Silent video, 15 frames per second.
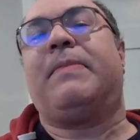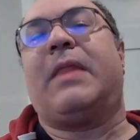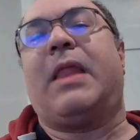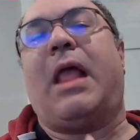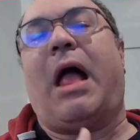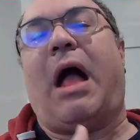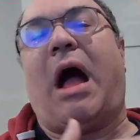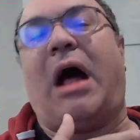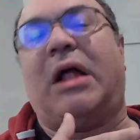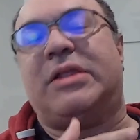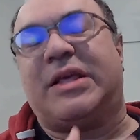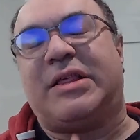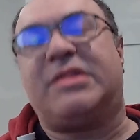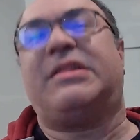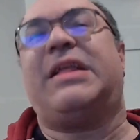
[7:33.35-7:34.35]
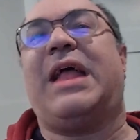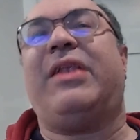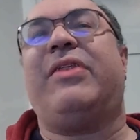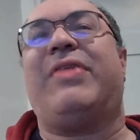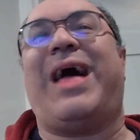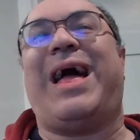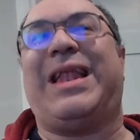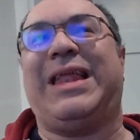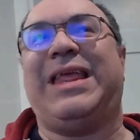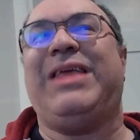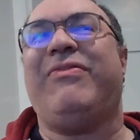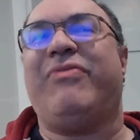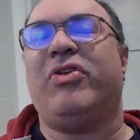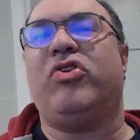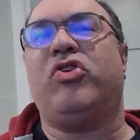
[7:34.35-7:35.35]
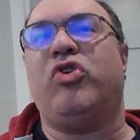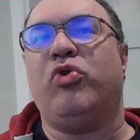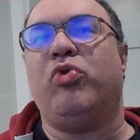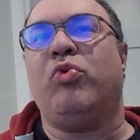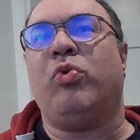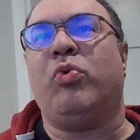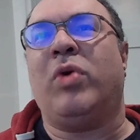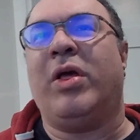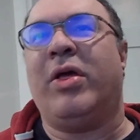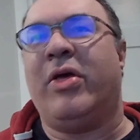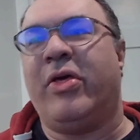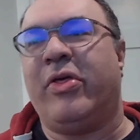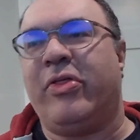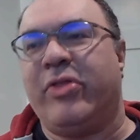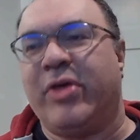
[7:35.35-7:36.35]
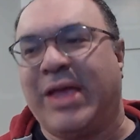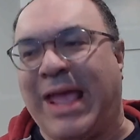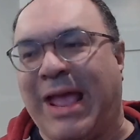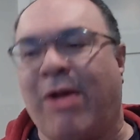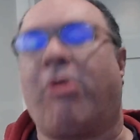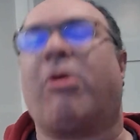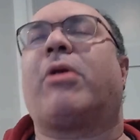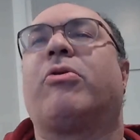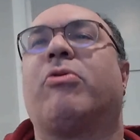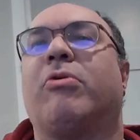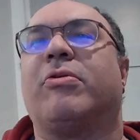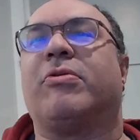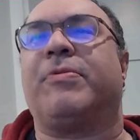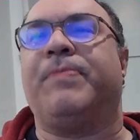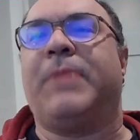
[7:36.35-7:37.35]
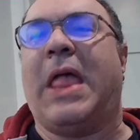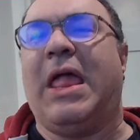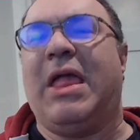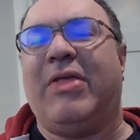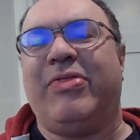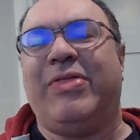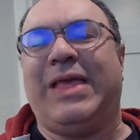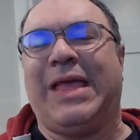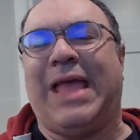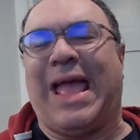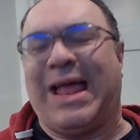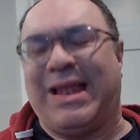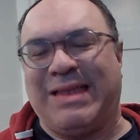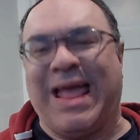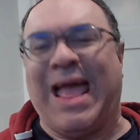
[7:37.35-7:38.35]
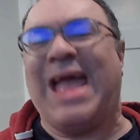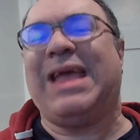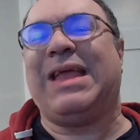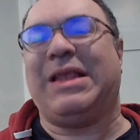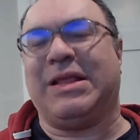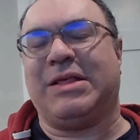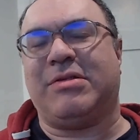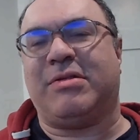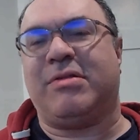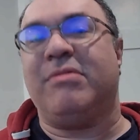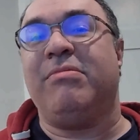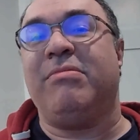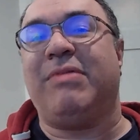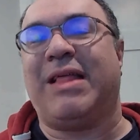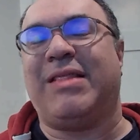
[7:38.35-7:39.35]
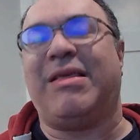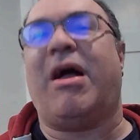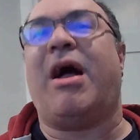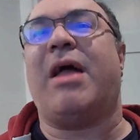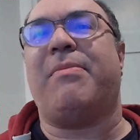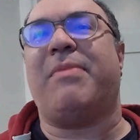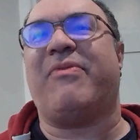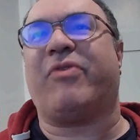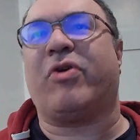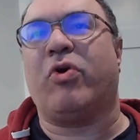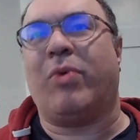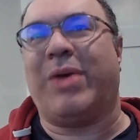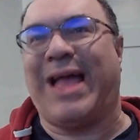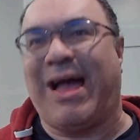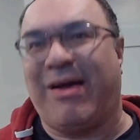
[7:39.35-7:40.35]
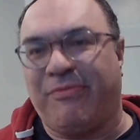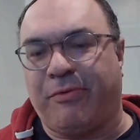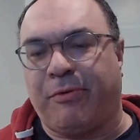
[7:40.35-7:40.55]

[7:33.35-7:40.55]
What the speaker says: I'll extend that even to the characters, the antagonists that the IMF are going after,